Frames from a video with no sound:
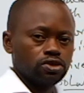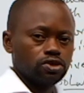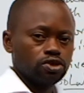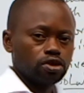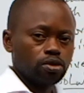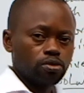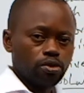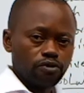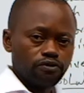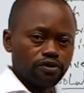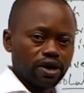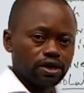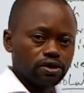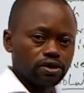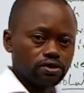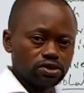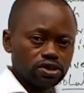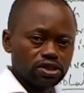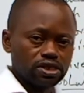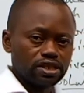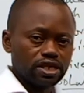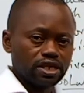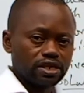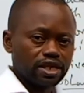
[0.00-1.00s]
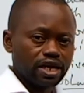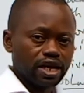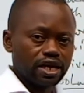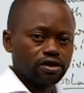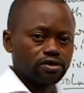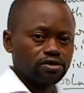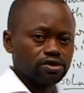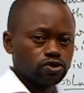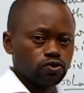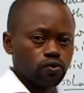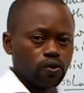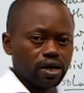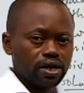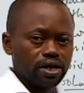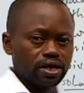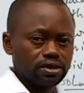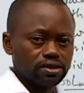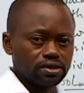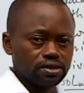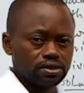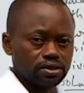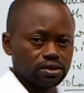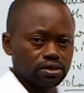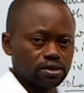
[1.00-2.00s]
Sum of angles in a triangle is
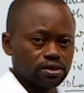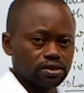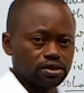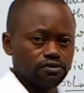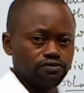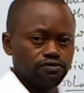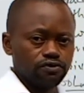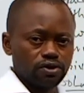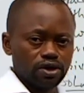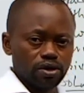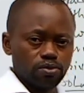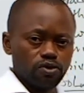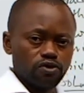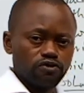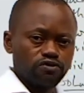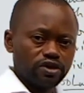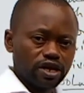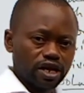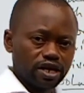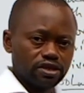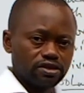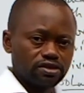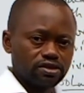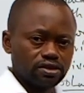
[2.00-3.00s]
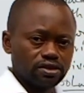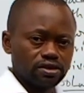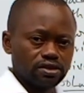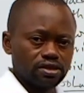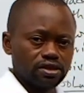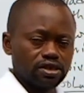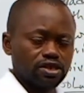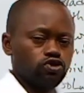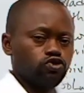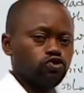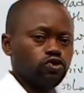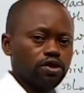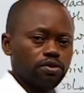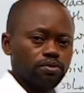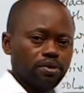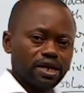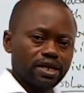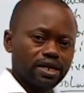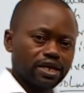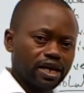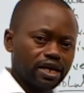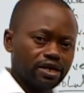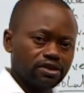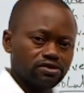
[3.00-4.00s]
180 degrees. If you remove 90, it will
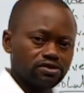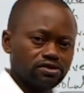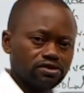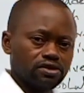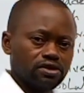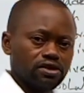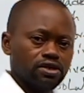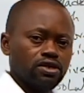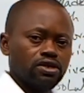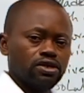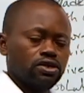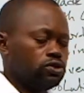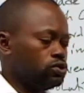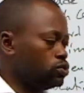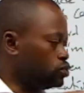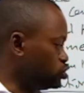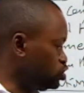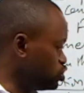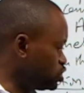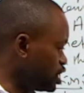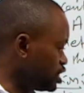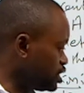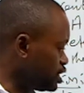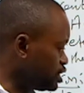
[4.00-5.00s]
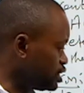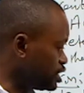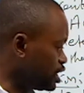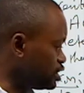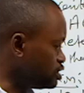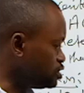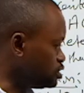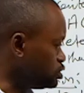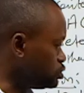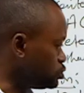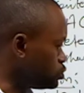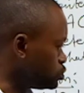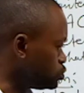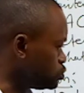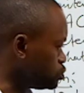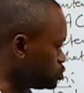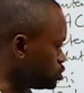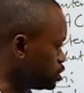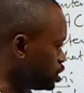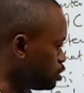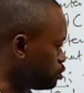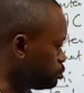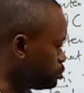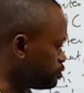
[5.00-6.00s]
remain 90. You share that 90 into 2,
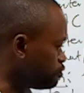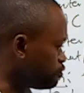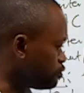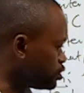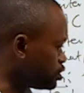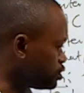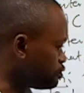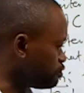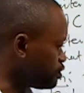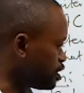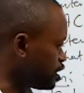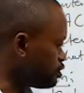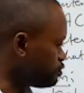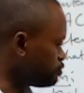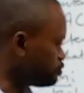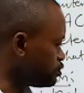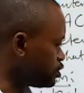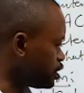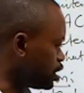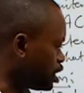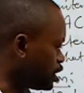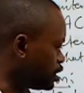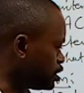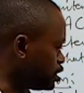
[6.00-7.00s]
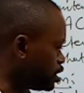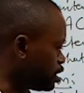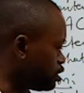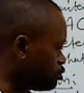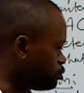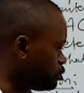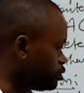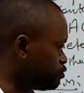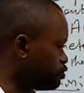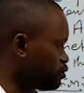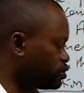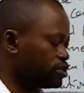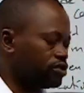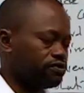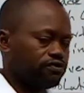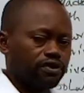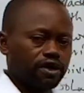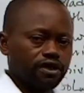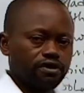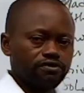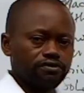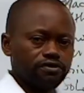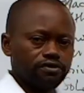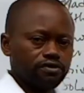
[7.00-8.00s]
here will be 45, and here will be
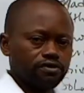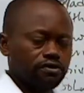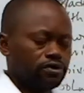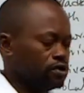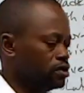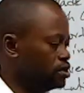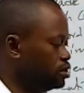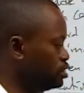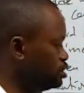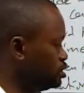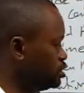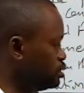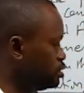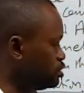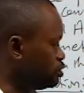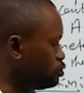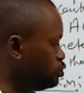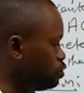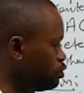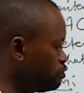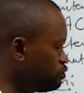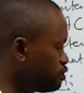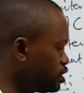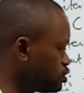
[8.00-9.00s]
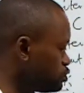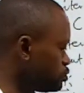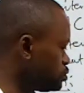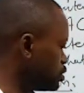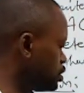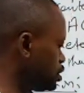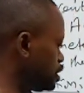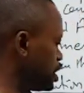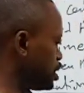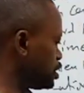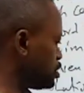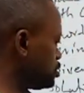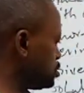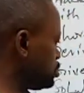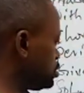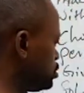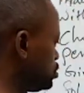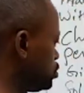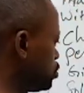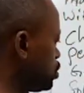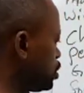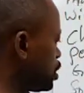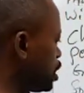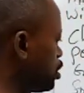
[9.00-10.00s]
45. You go over to the
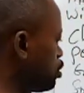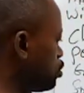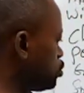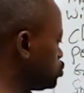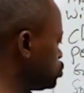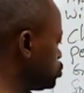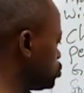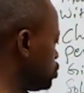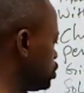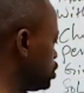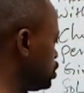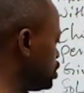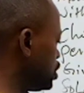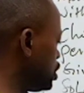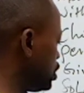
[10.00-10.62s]
other also in